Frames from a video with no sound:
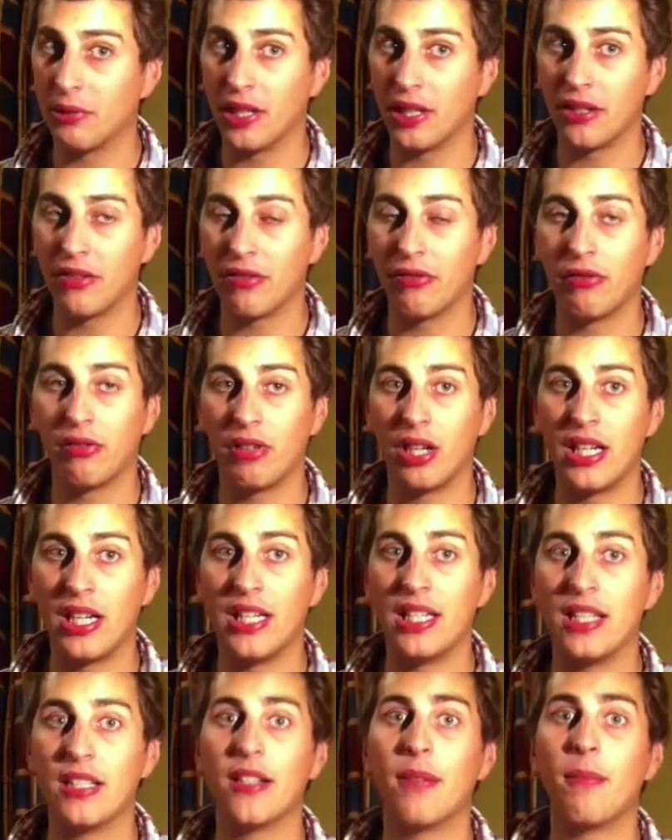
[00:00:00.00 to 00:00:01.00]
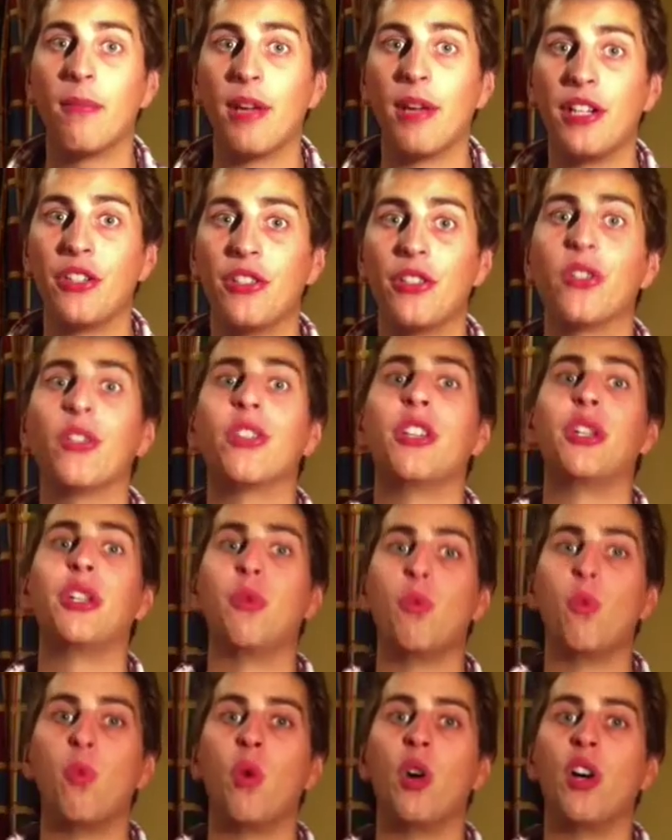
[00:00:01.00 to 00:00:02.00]
you had to freeze, make sure
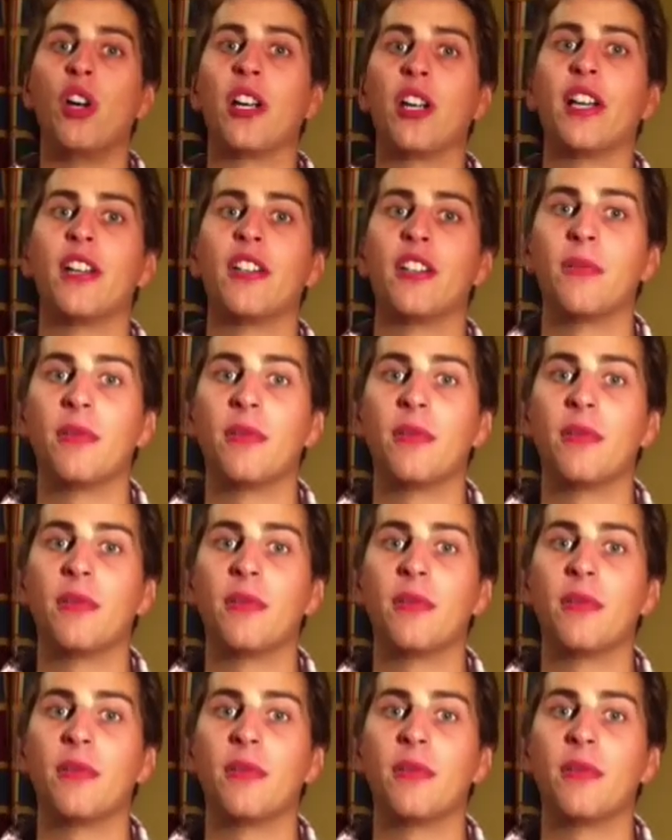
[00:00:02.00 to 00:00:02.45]
you weren't going